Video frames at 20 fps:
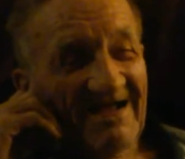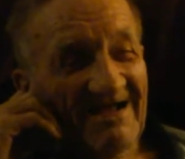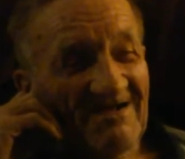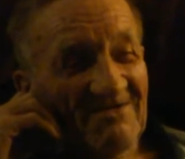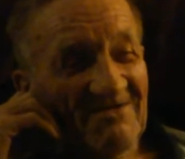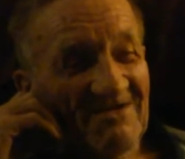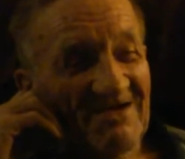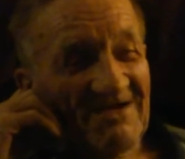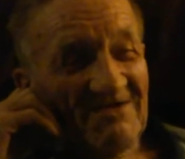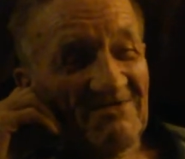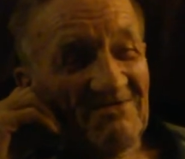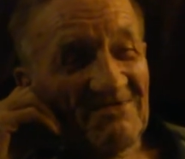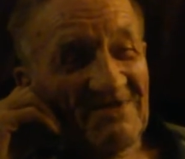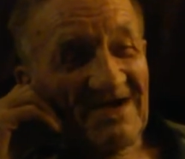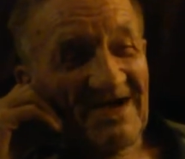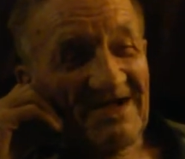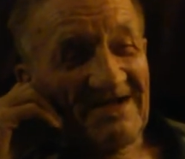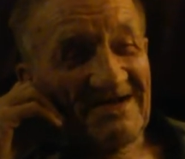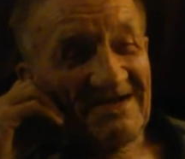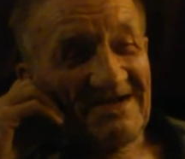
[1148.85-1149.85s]
Well,
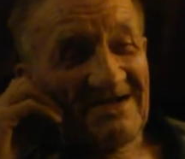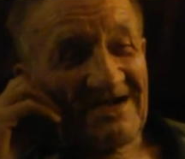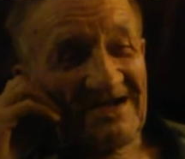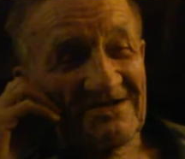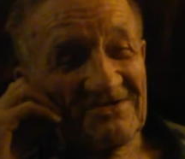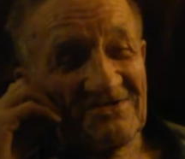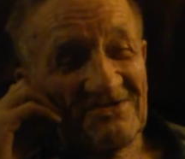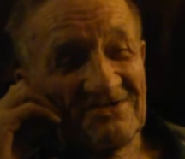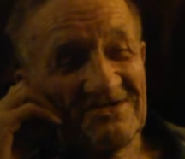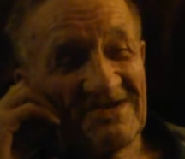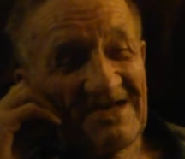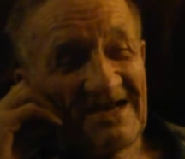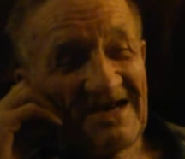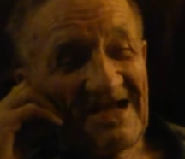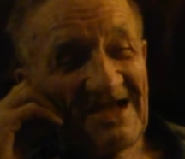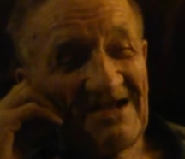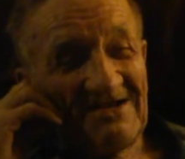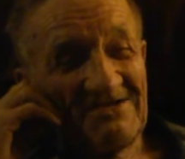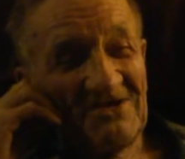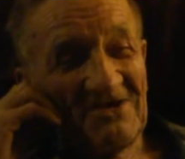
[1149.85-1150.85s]
I couldn't get
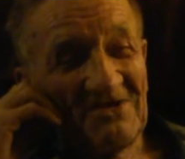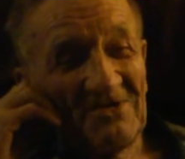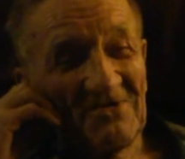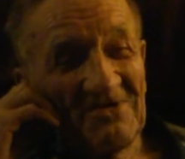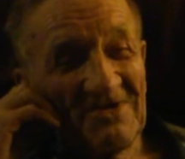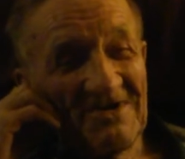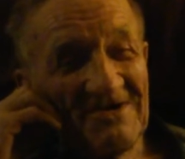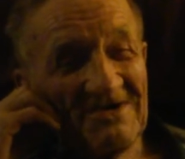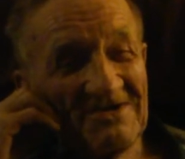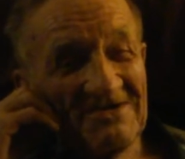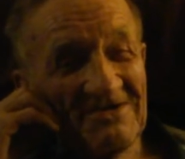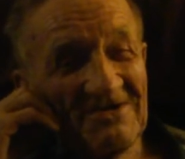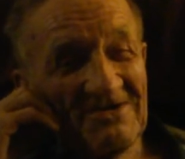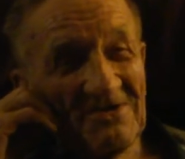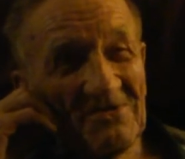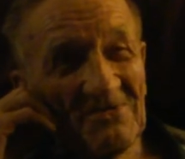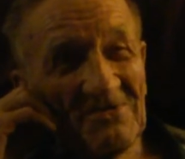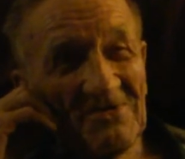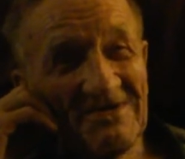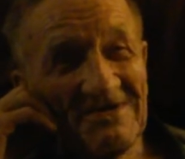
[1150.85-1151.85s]
out nowhere to go to
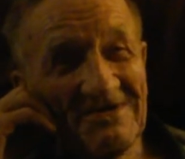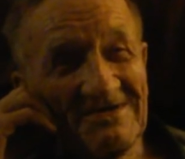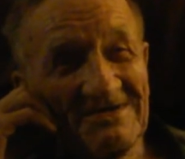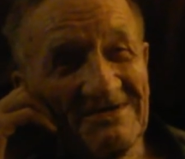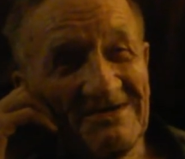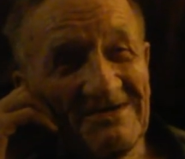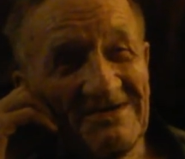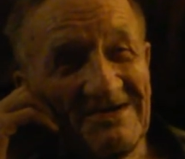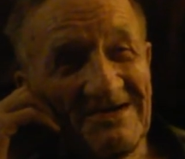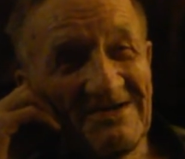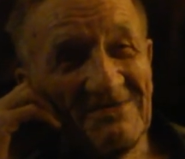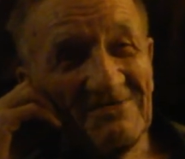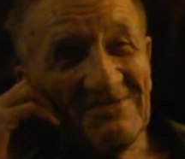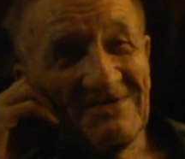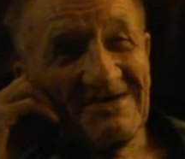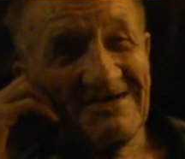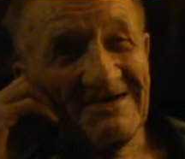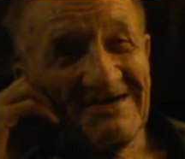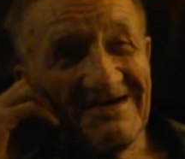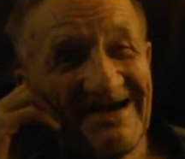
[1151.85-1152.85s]
work or
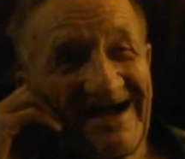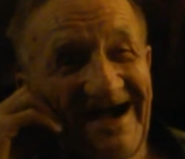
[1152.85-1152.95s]
anywhere.